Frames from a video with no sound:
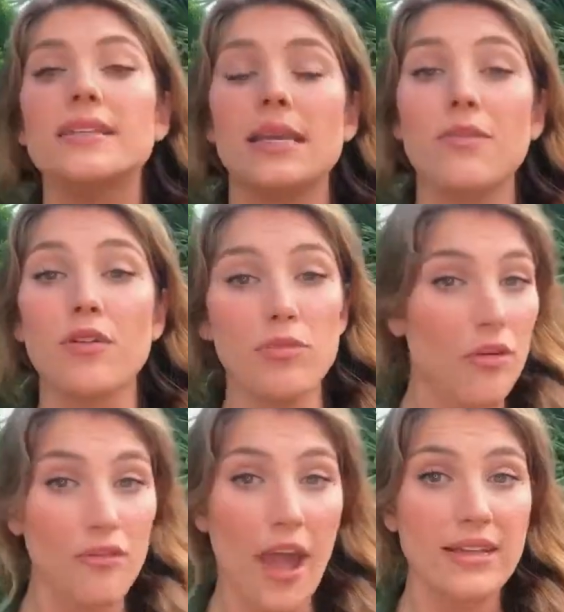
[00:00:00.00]
Take them from the
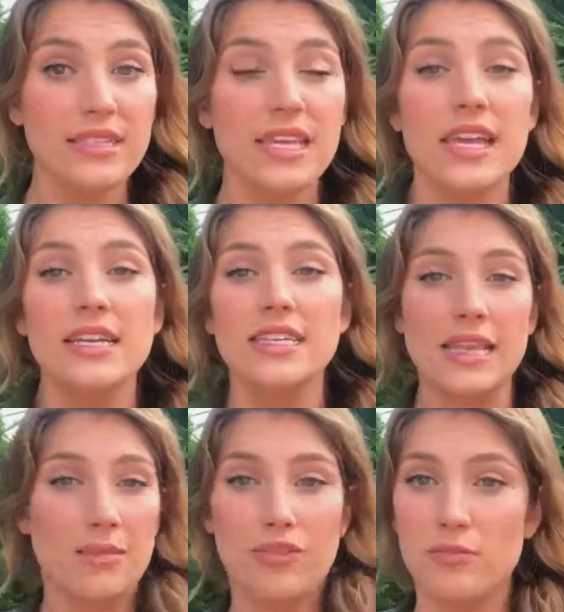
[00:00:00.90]
front,
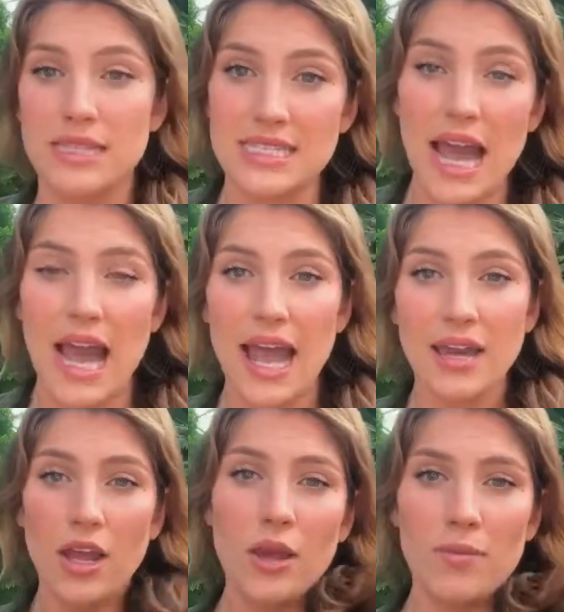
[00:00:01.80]
take them from the
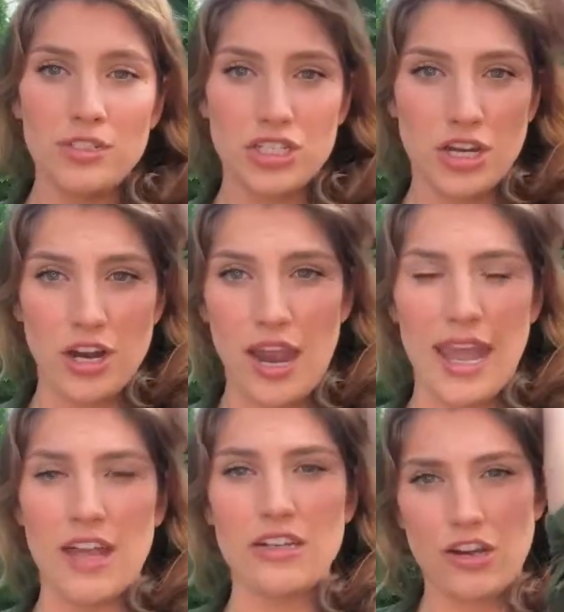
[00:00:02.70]
side, put your
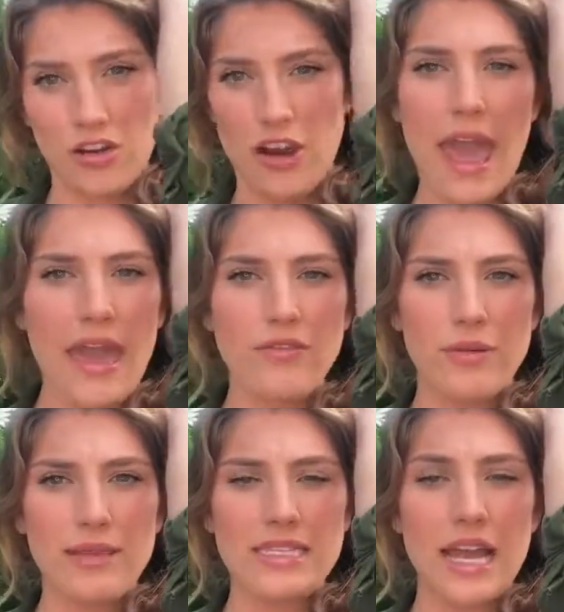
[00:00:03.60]
hand on your head
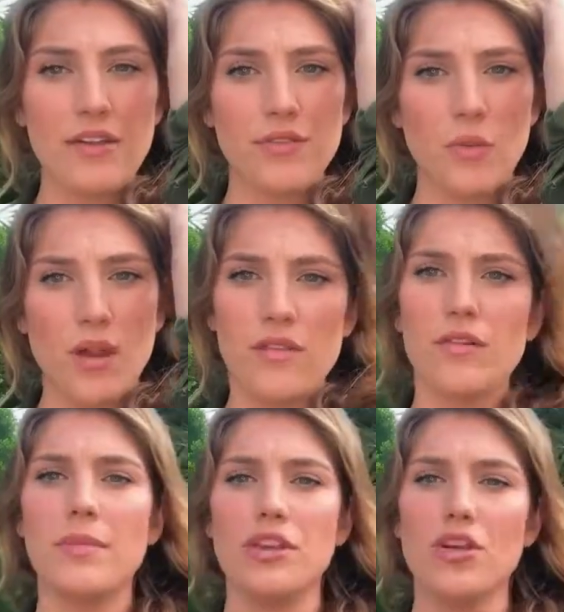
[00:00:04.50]
from the side for one of
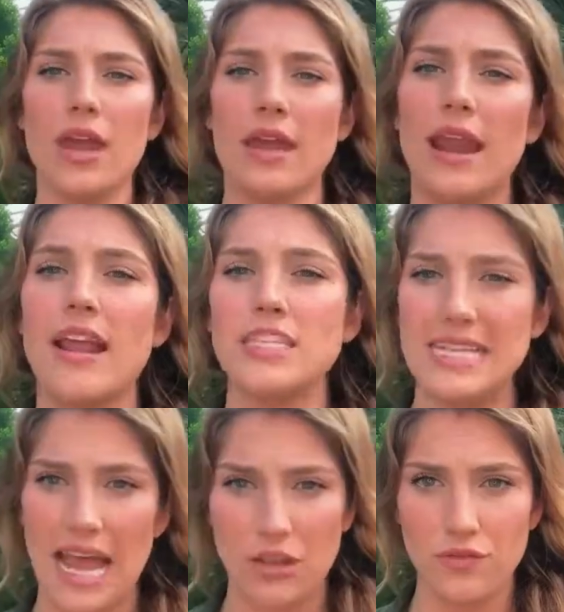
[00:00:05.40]
them and your hand
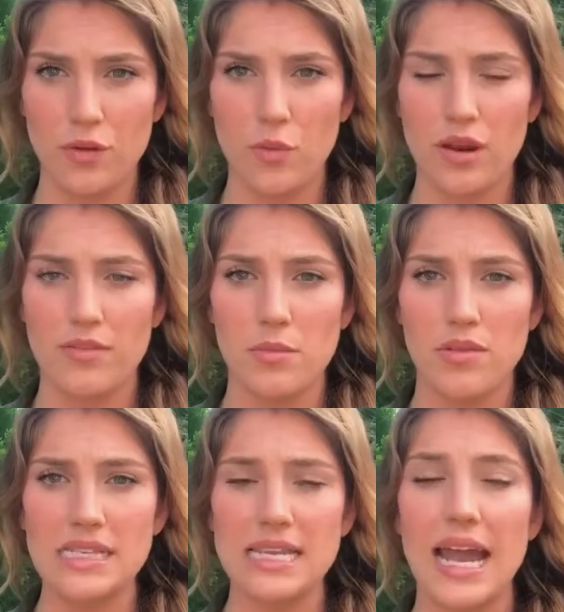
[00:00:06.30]
down for one of them
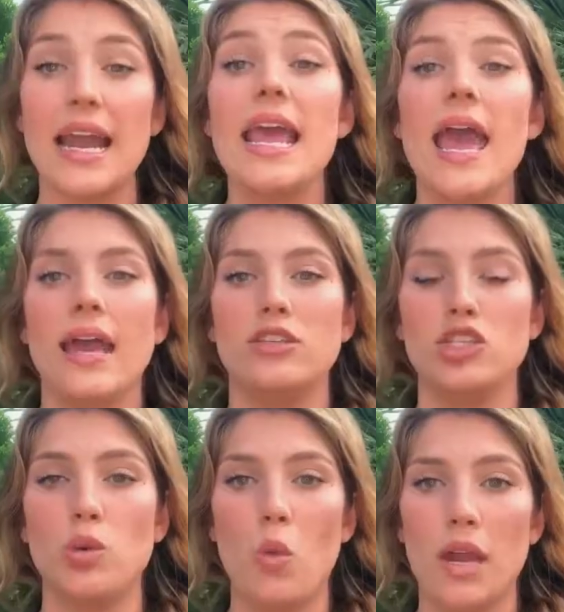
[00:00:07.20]
on the side, and
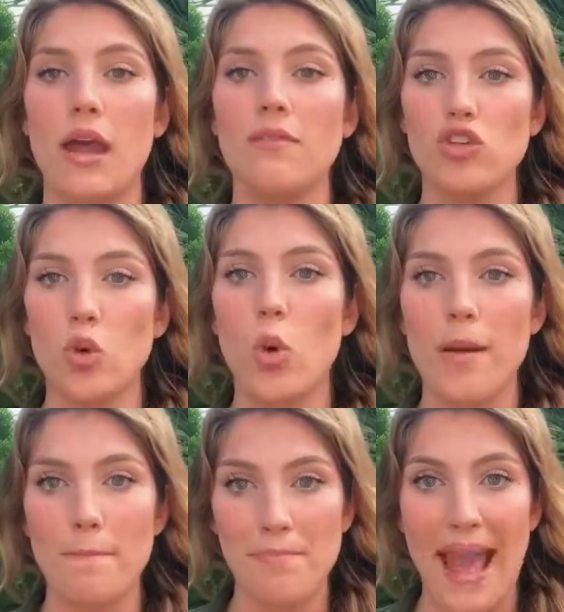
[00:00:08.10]
do one of
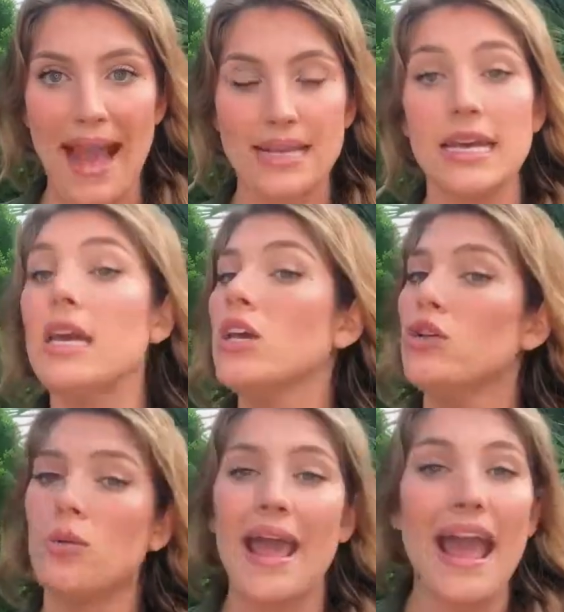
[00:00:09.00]
your back.
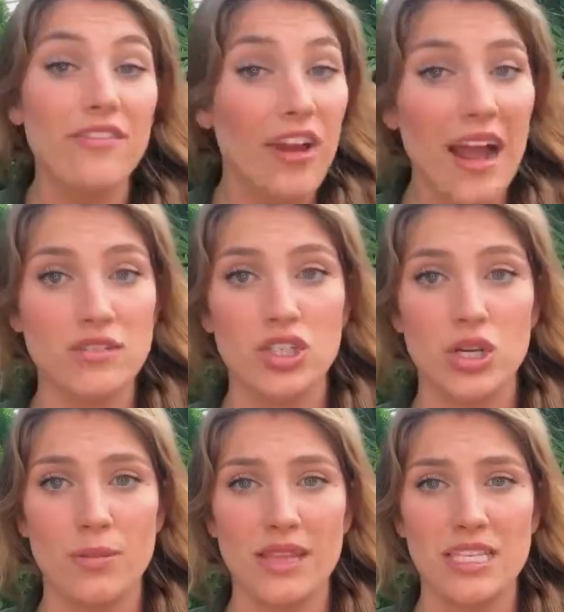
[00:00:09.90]
You don't ever have to
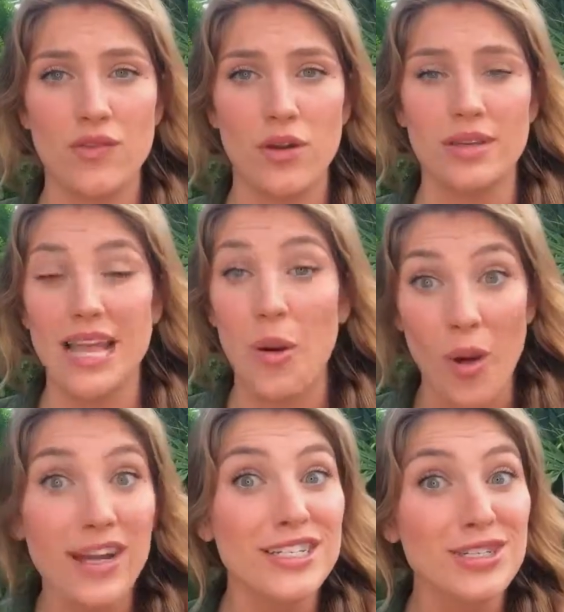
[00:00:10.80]
show me these photos. I
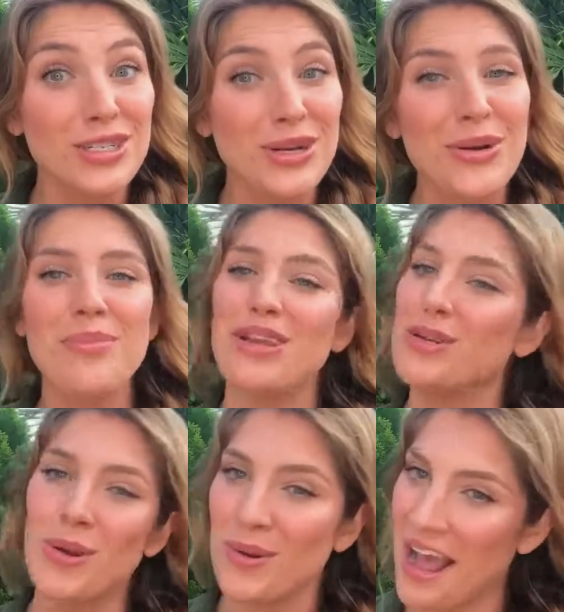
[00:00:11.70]
want you to, but you
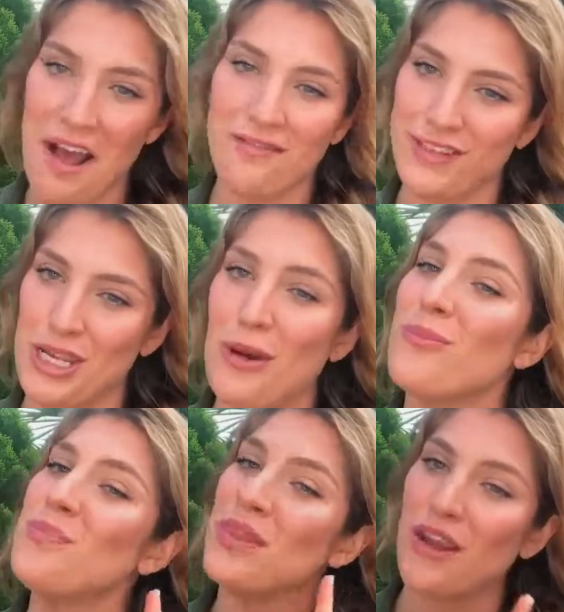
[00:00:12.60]
don't have to.
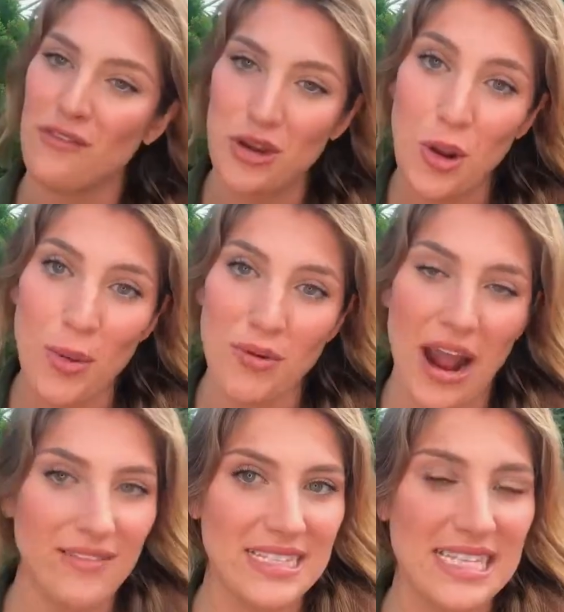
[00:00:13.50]
They're for your own
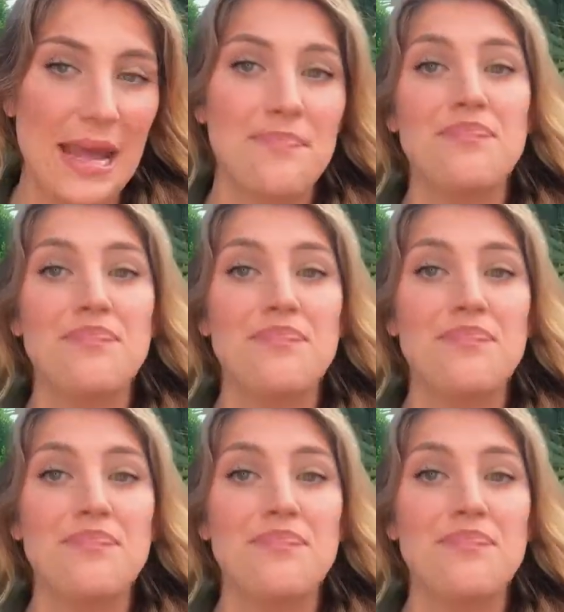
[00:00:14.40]
privacy.